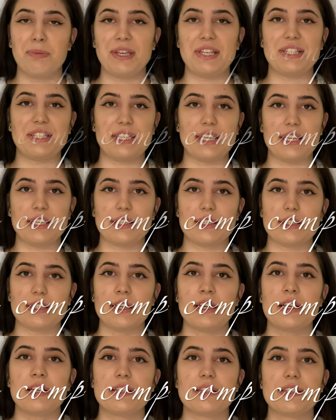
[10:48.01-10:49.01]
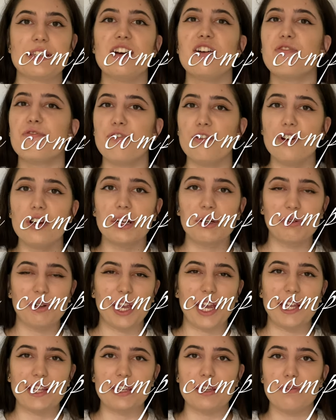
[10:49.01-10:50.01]
pieces. So for a
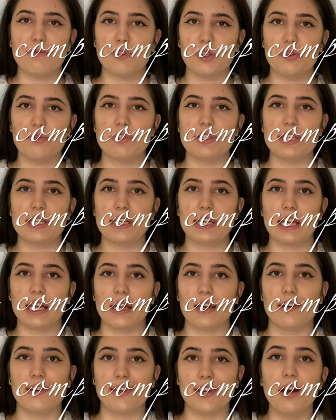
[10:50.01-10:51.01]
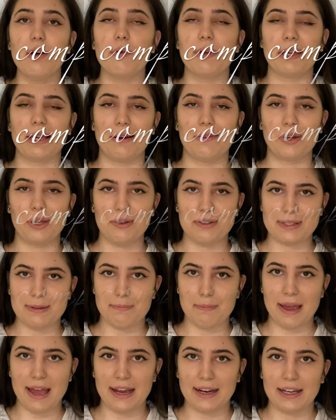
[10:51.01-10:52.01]
creative, using and knowing how to use a
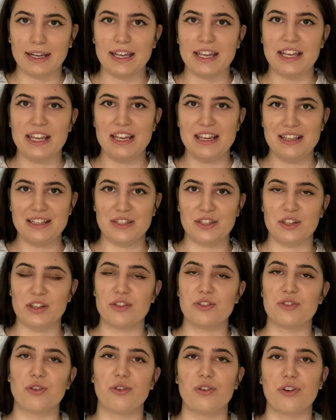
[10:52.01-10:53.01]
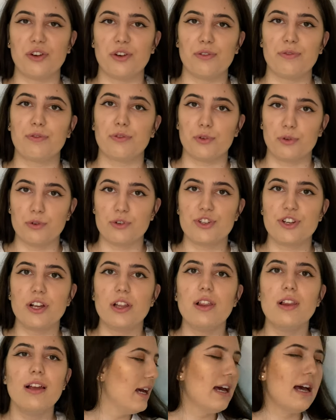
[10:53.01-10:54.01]
Mac is sort of
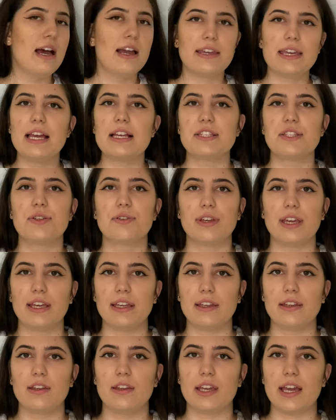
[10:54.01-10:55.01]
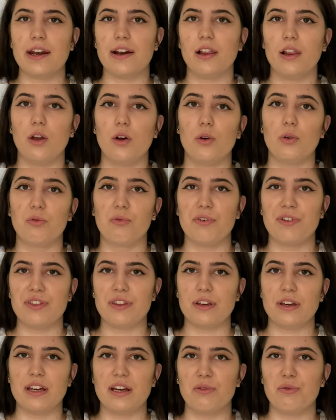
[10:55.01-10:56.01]
crucial. Uh, yes, you can get along with
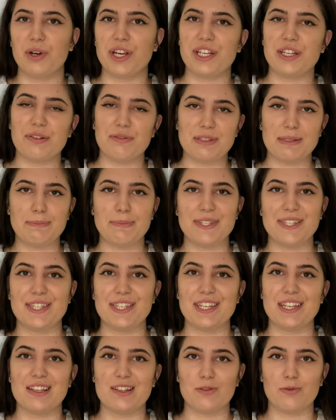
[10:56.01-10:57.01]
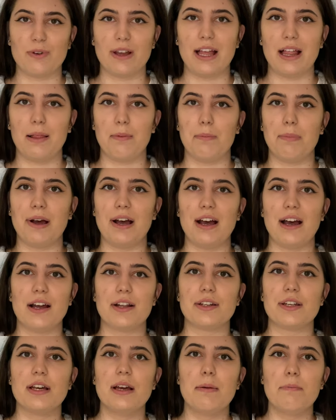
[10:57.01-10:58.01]
a Windows PC as well,
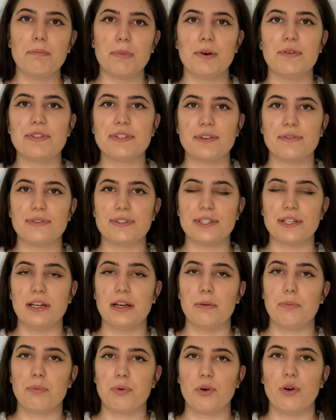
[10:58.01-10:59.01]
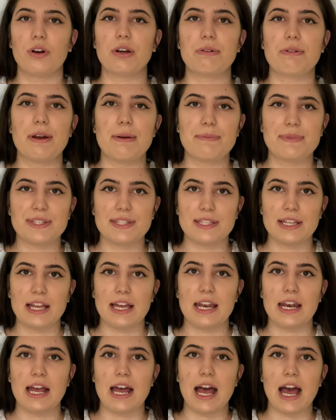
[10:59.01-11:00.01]
but most of the programs
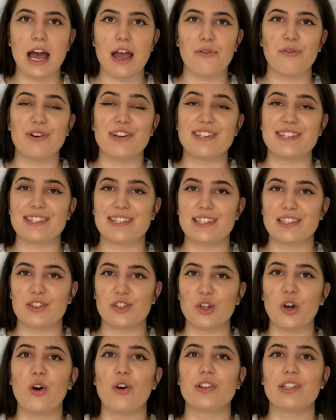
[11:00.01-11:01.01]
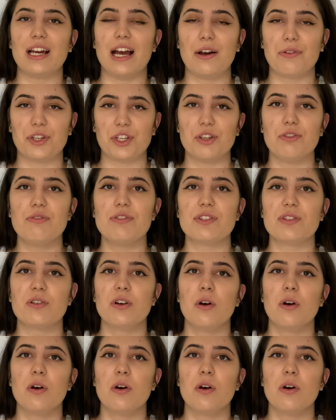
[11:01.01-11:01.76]
that I was taught how to use